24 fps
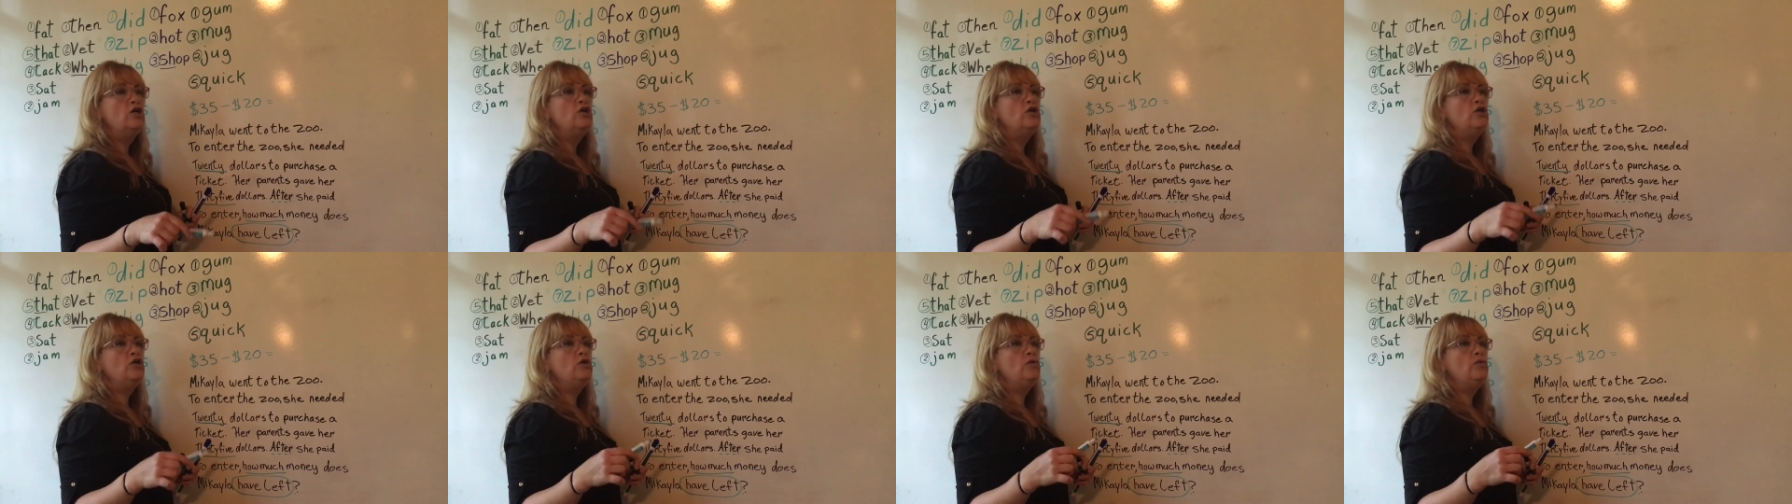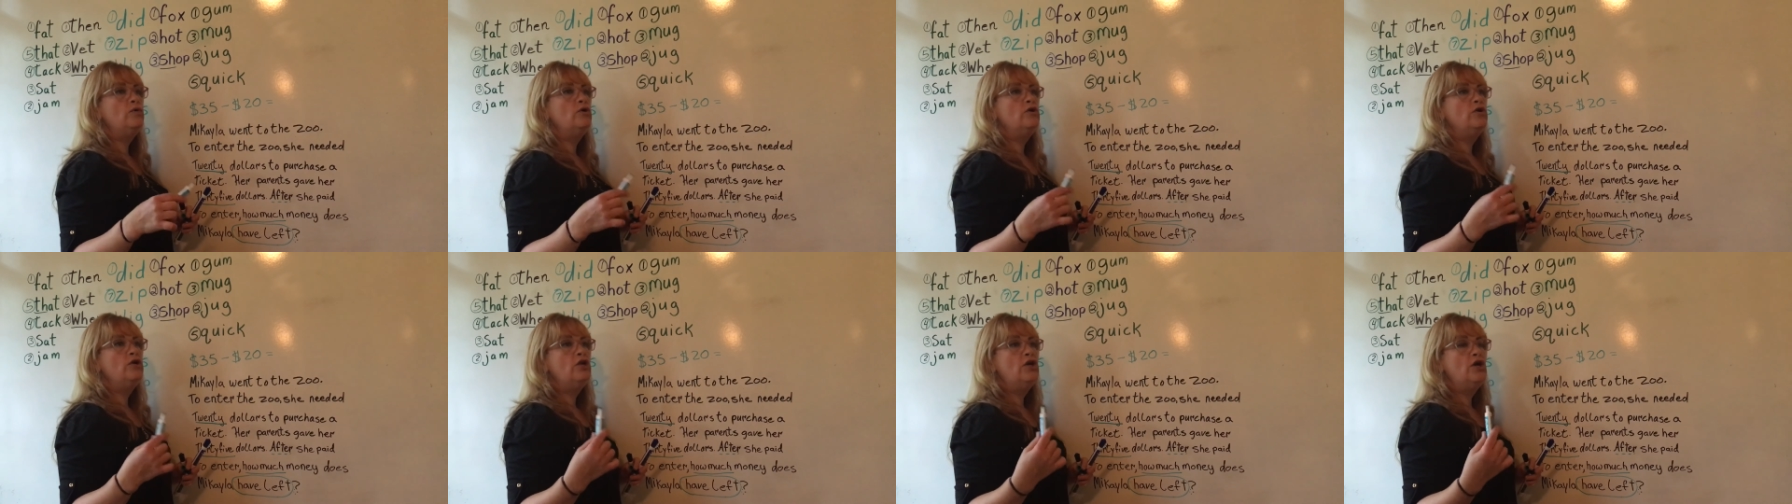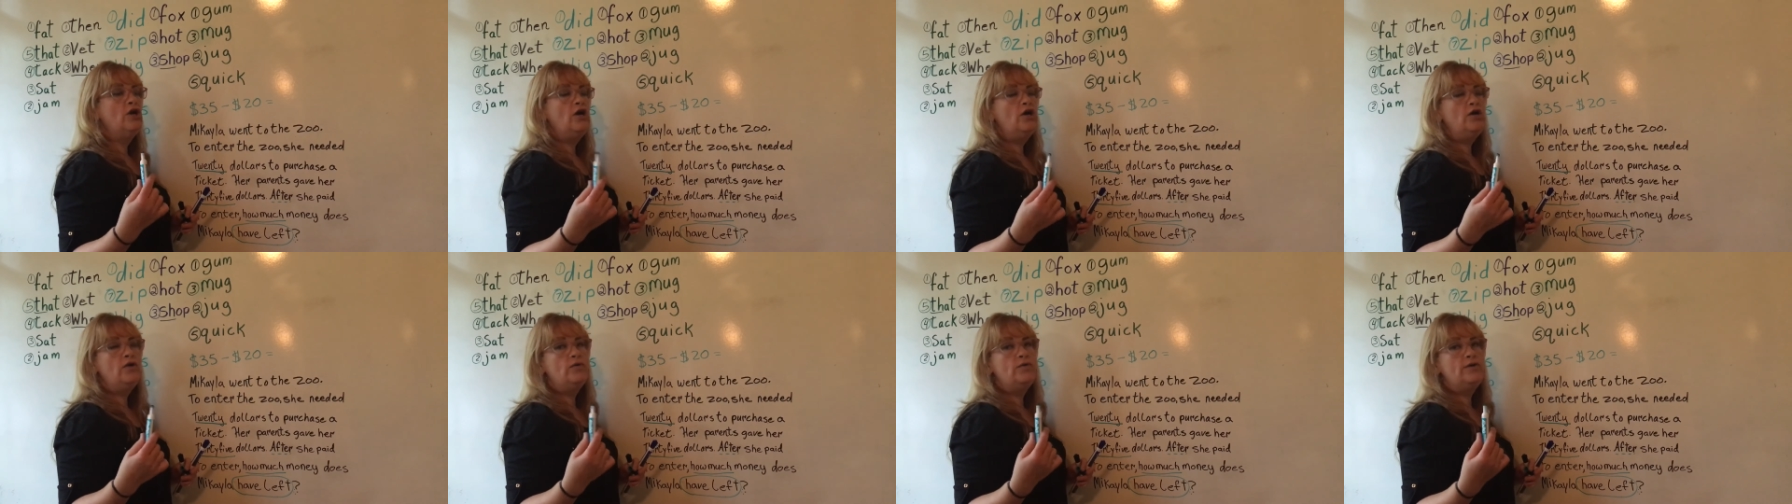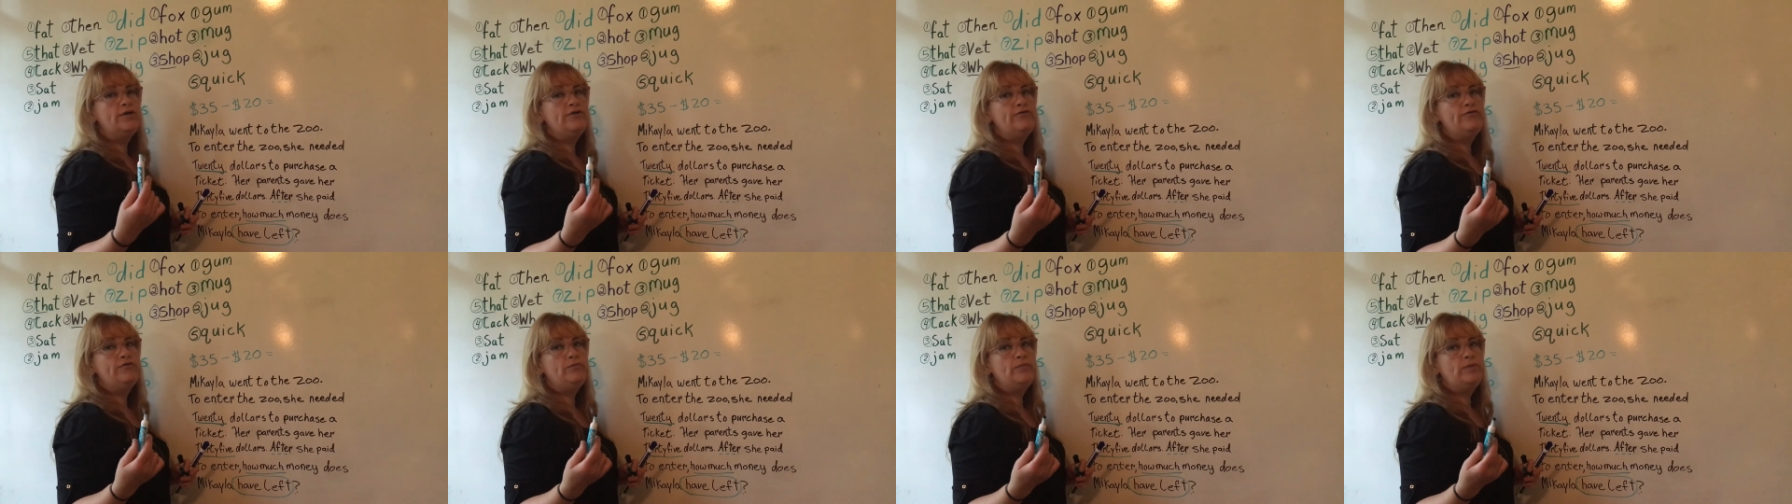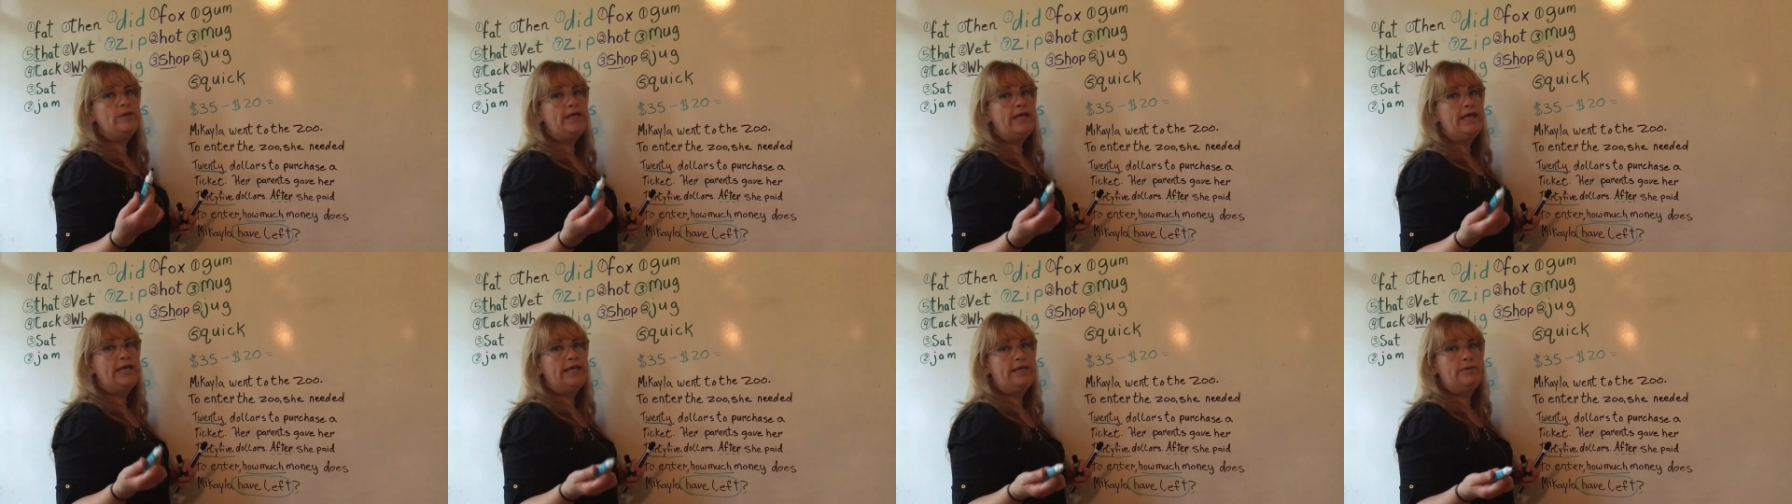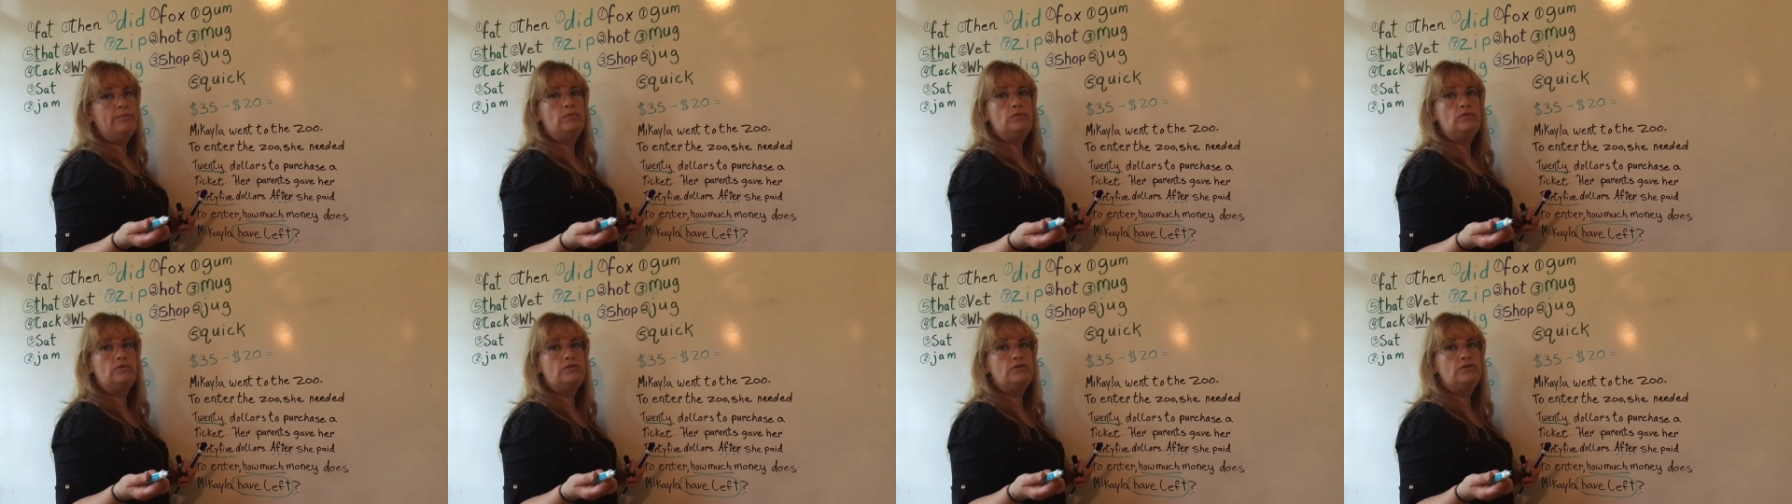you are not going to be
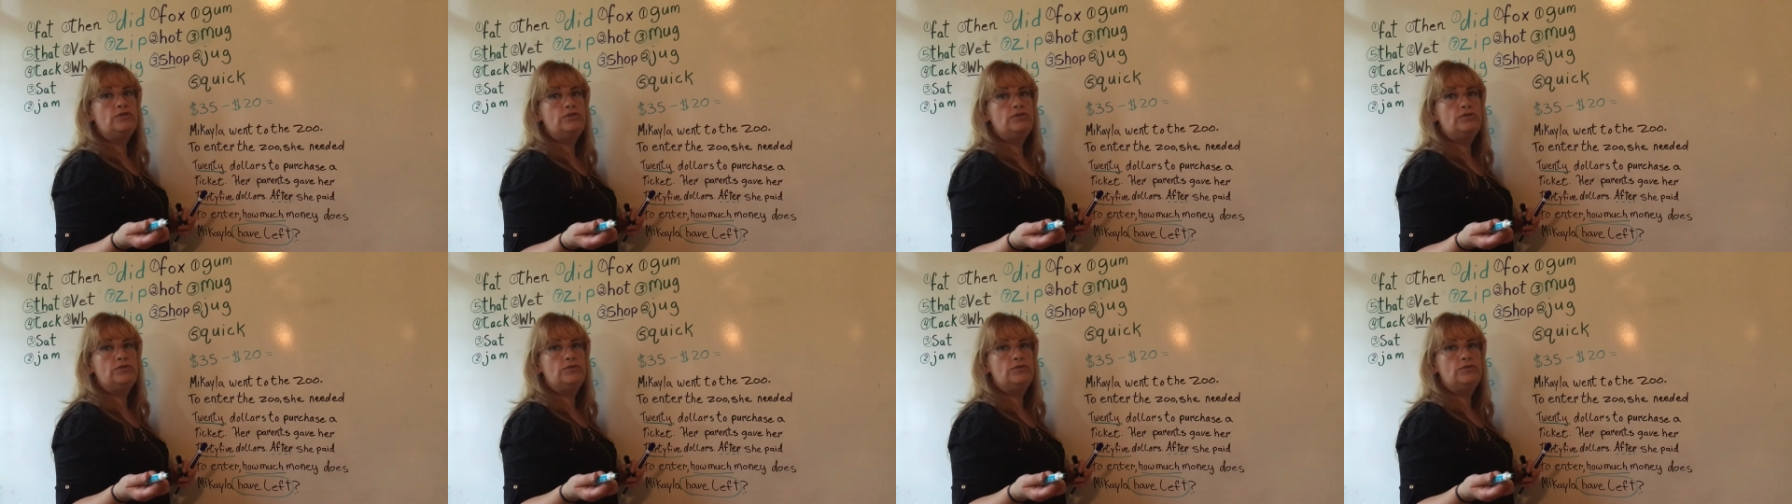able to,